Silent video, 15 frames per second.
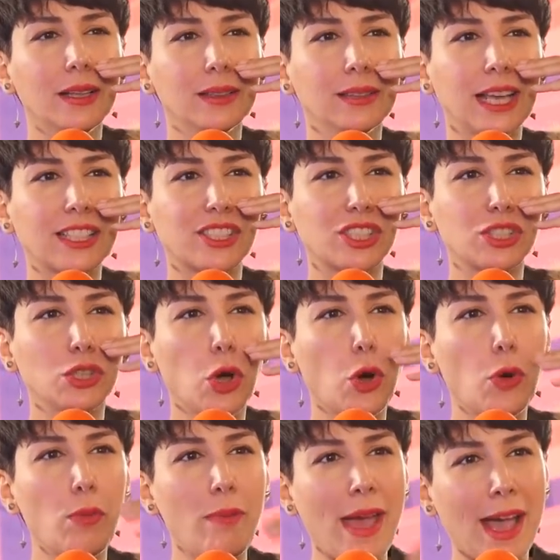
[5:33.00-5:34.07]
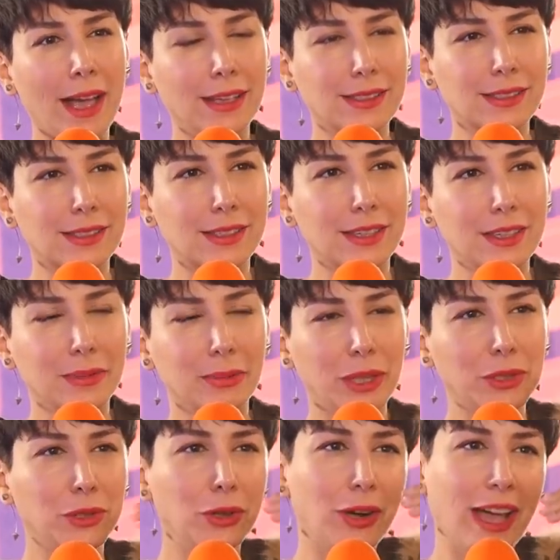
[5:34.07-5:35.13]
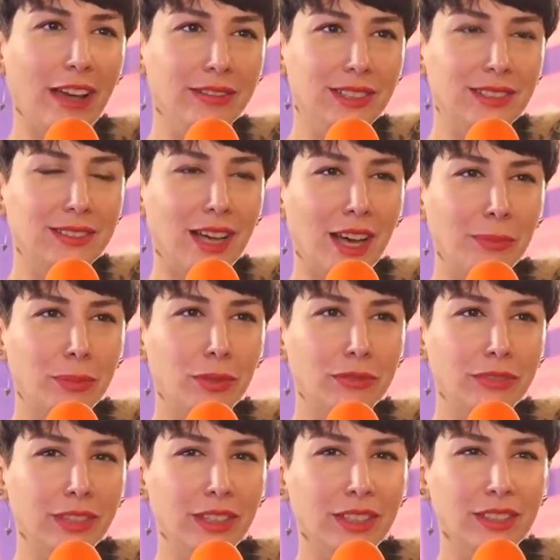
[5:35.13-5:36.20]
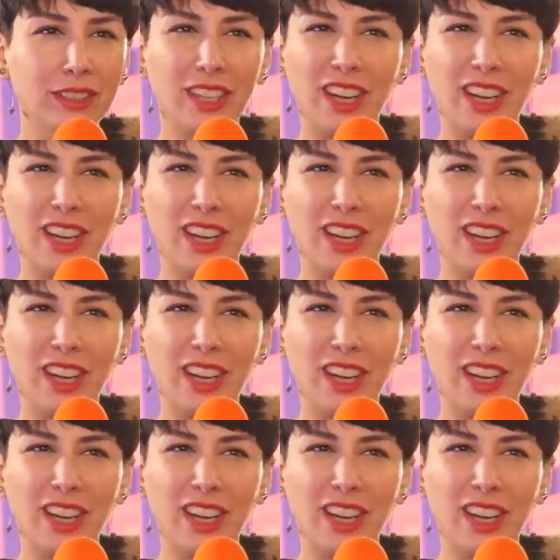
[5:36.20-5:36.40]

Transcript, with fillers: Like snow mask, but you don't have the top of it.